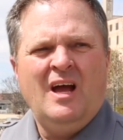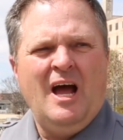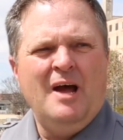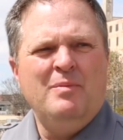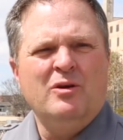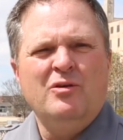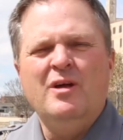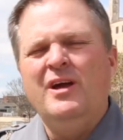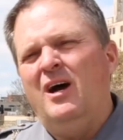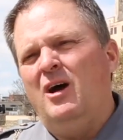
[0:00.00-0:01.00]
I've been on
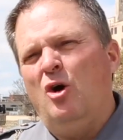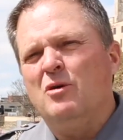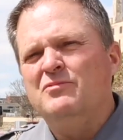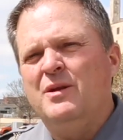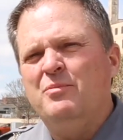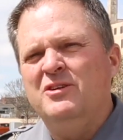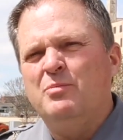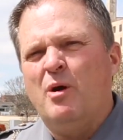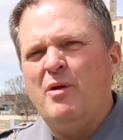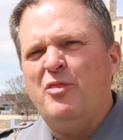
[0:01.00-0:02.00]
the Oklahoma City Police
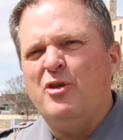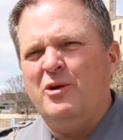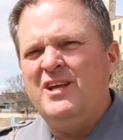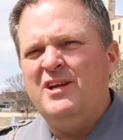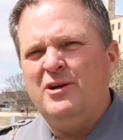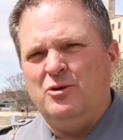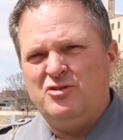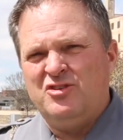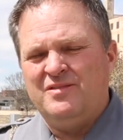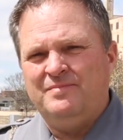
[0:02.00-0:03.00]
Department 30
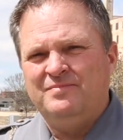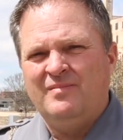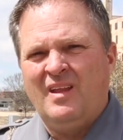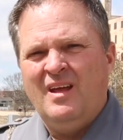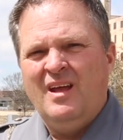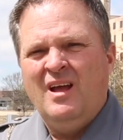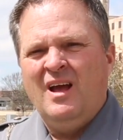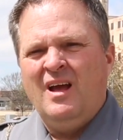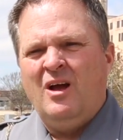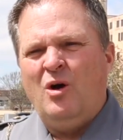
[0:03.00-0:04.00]
years.
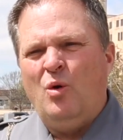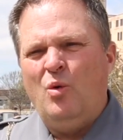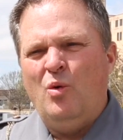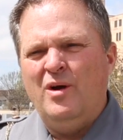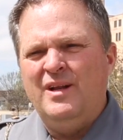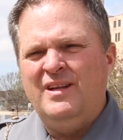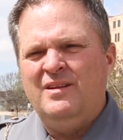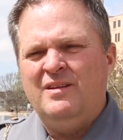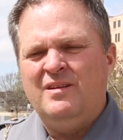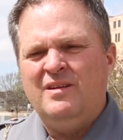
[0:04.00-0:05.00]
On
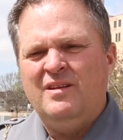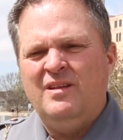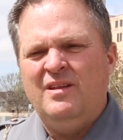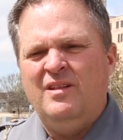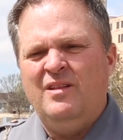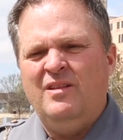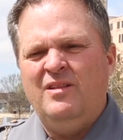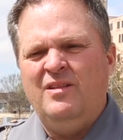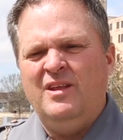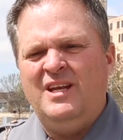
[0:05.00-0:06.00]

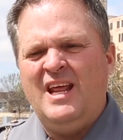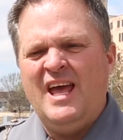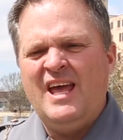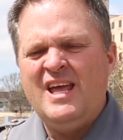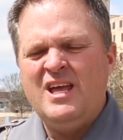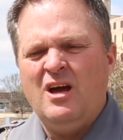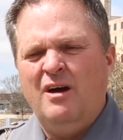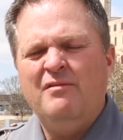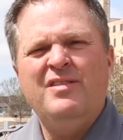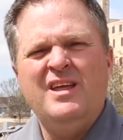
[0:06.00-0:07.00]
the day
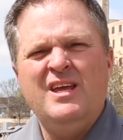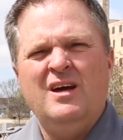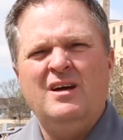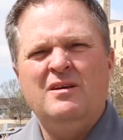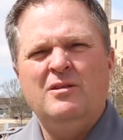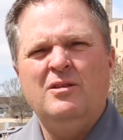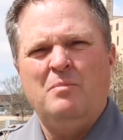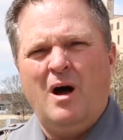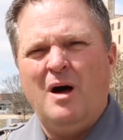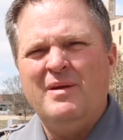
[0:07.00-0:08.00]
of the
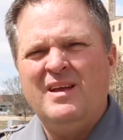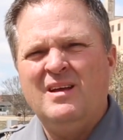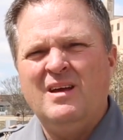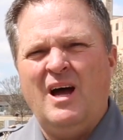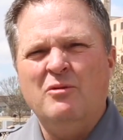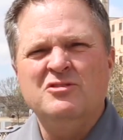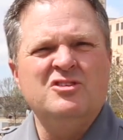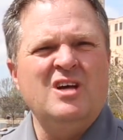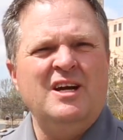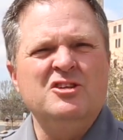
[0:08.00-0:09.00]
bombing, I was
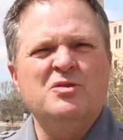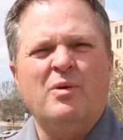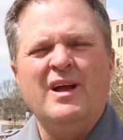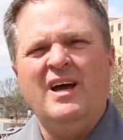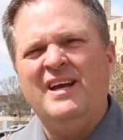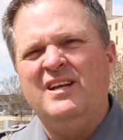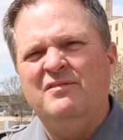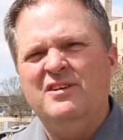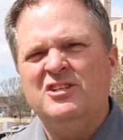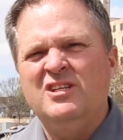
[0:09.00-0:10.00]
assigned to Spring Lake
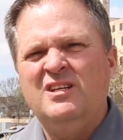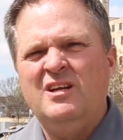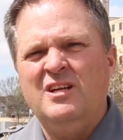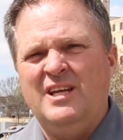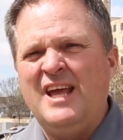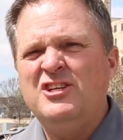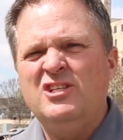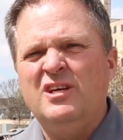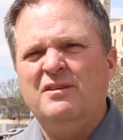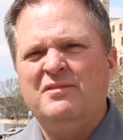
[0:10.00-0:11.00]
Division day
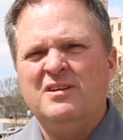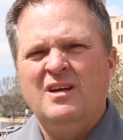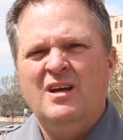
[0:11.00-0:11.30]
shift,